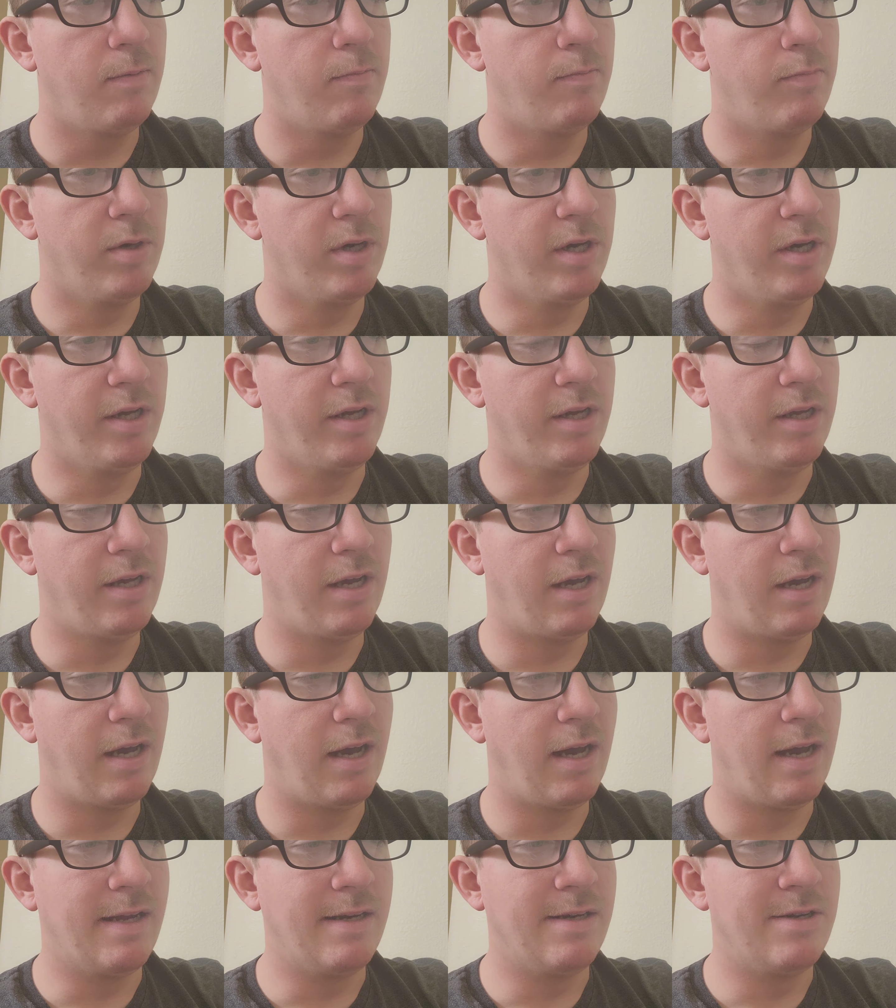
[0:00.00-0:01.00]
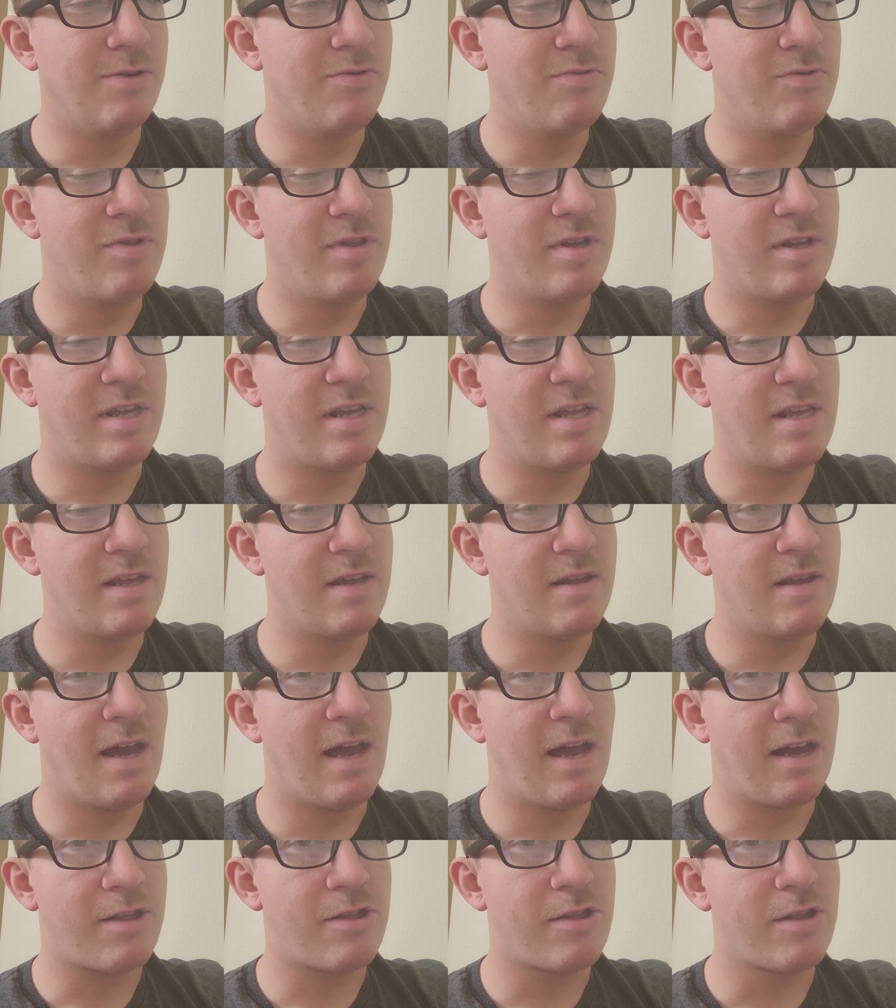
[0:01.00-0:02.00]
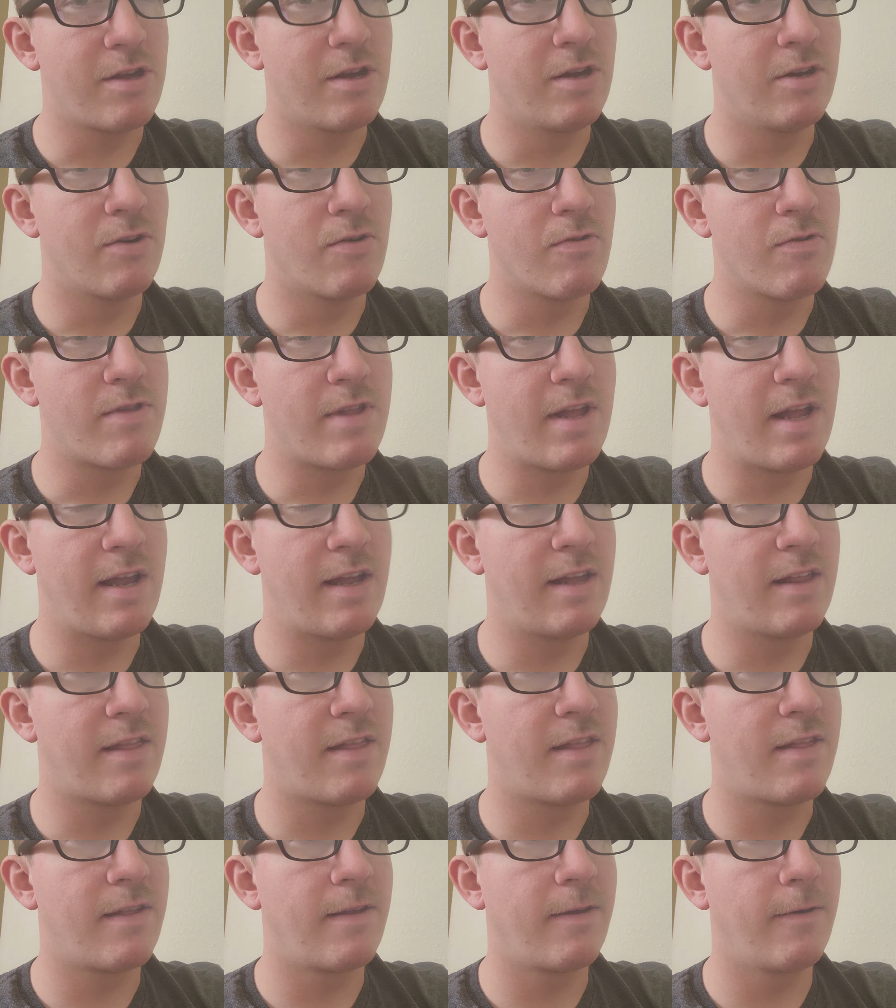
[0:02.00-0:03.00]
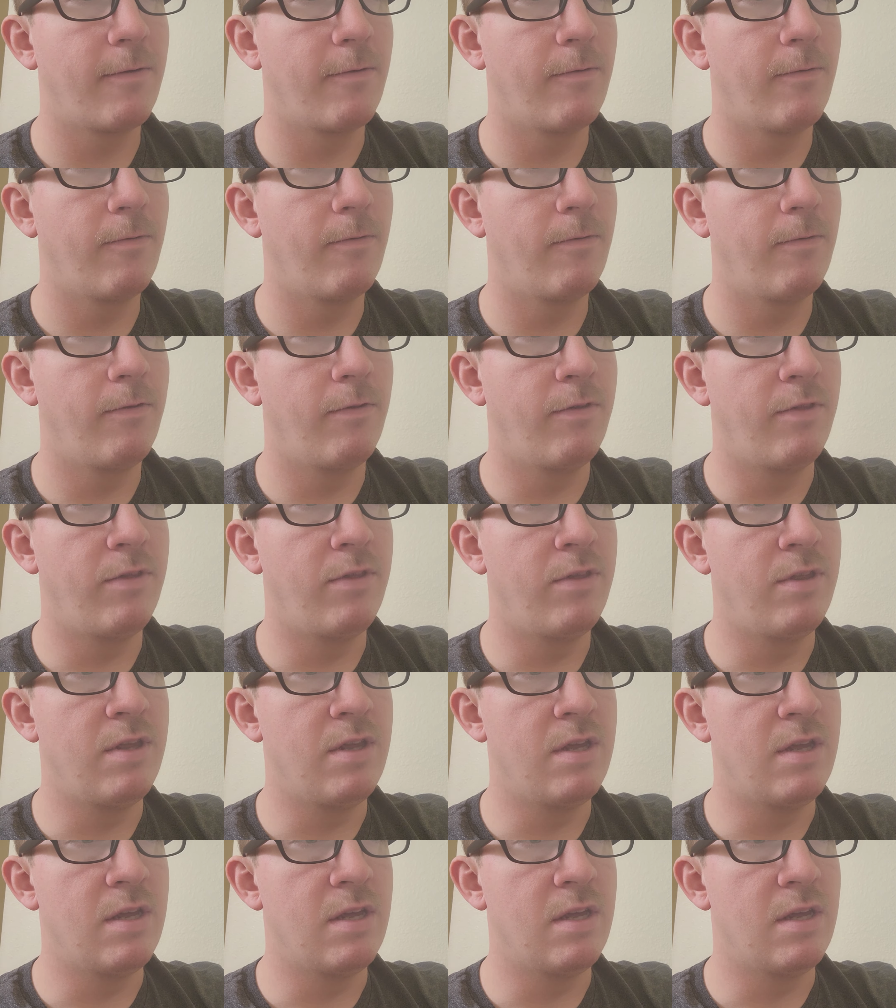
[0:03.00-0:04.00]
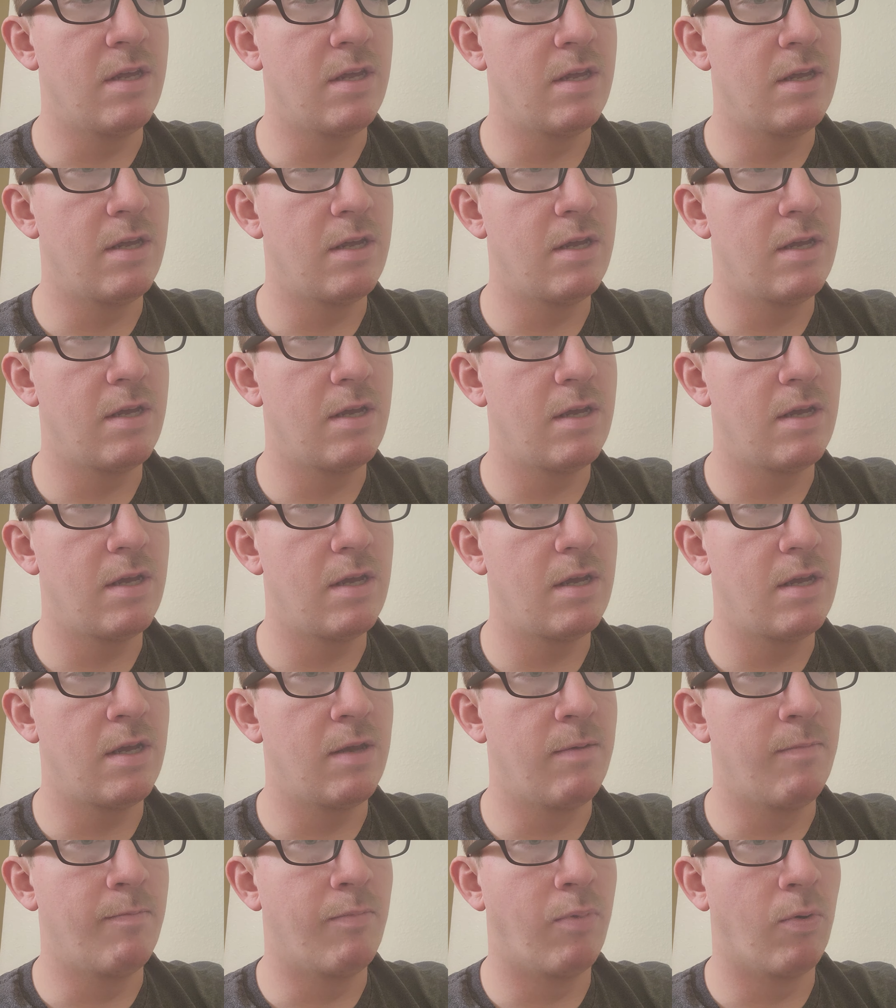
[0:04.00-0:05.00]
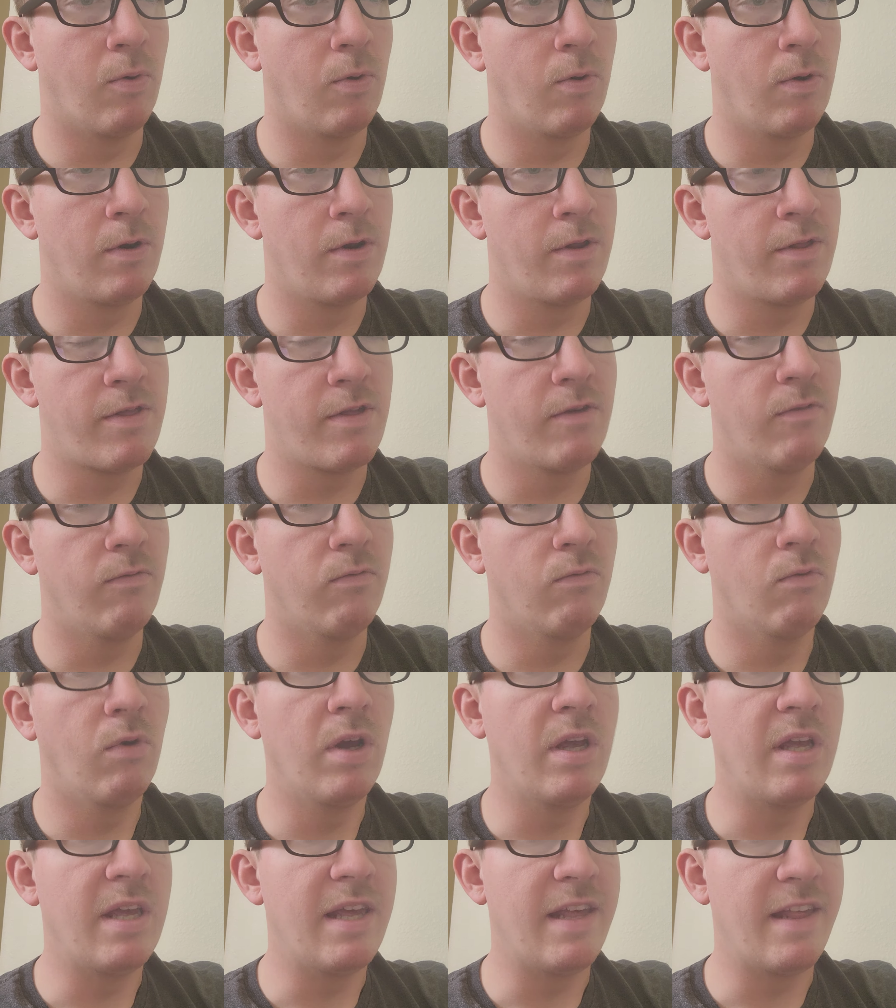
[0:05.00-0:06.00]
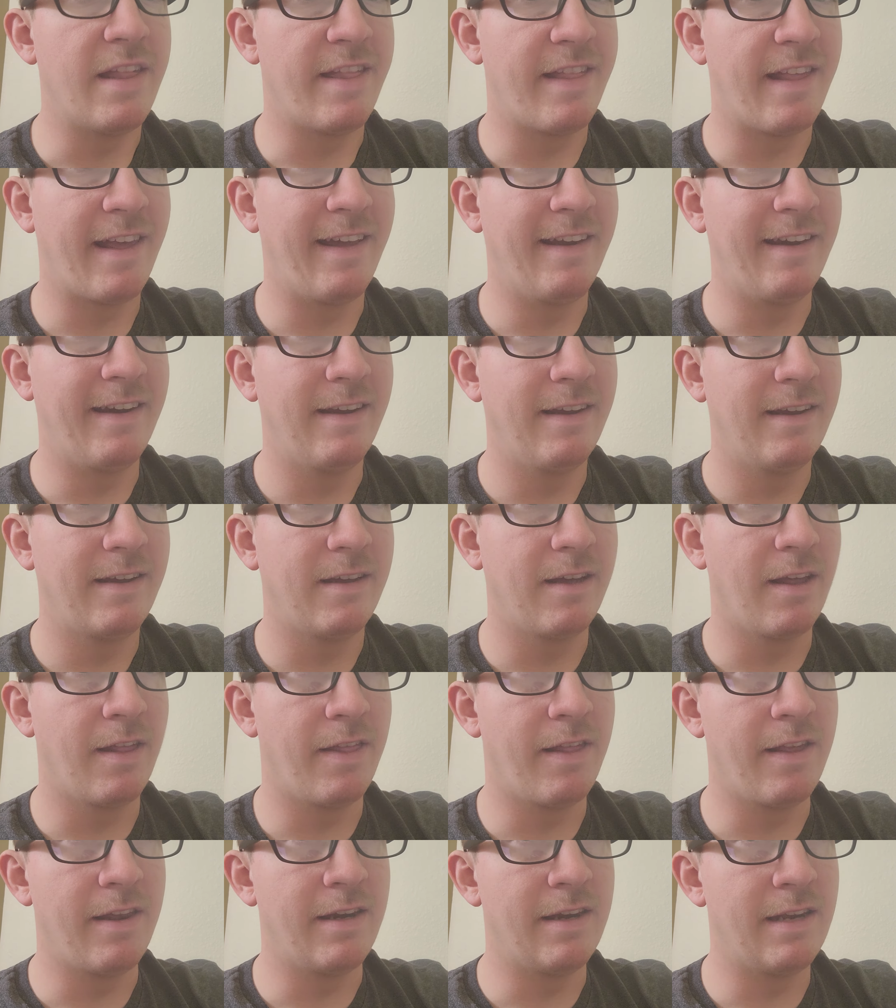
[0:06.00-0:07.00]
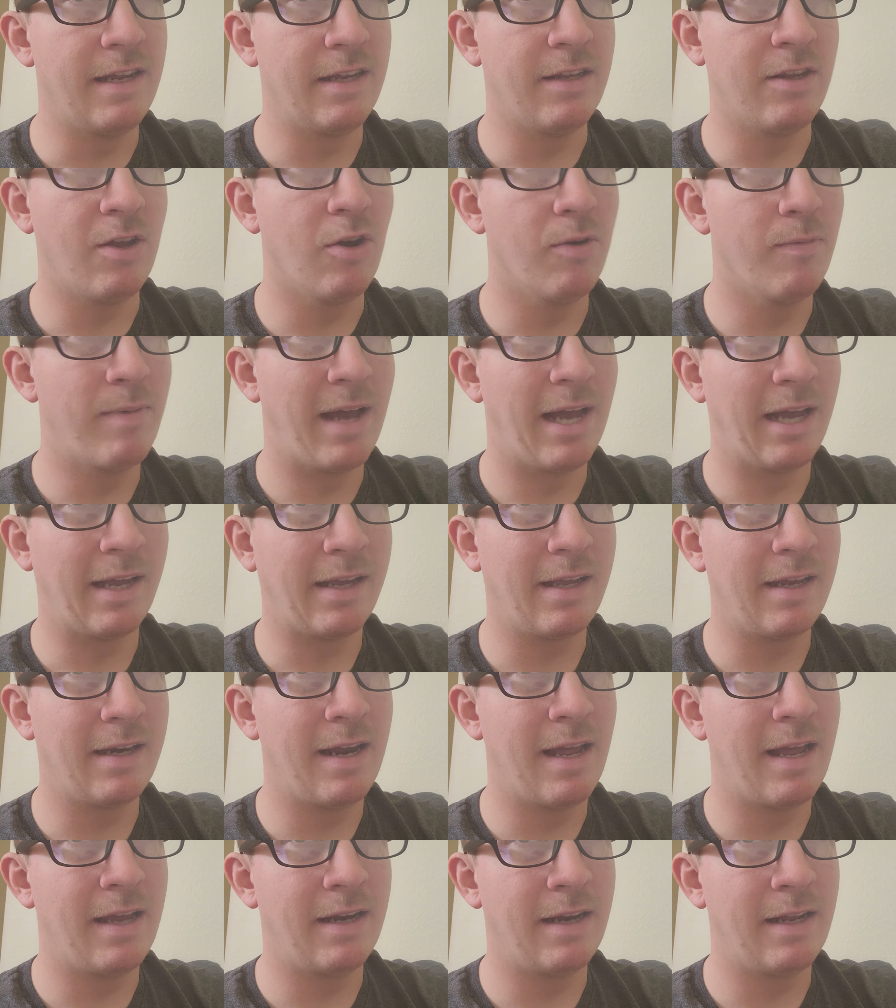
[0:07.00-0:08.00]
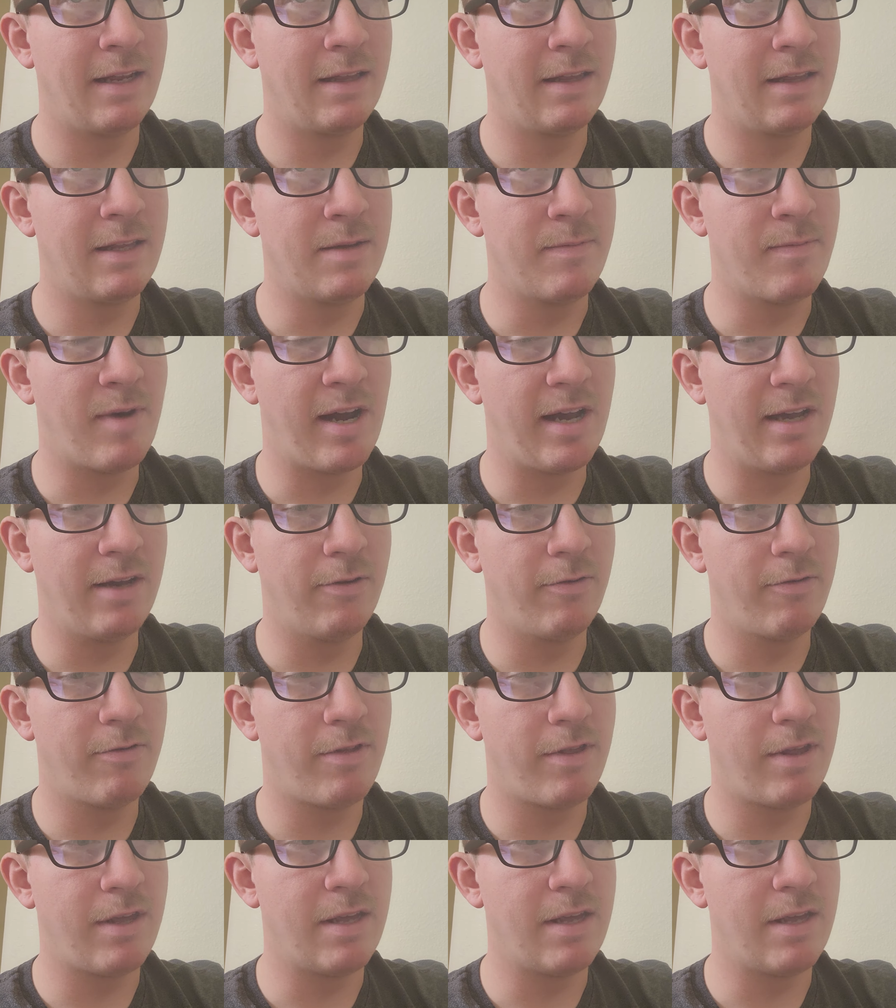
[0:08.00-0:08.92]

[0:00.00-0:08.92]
but I do think he actually understands the importance of what he said because he did go back and edit the bios.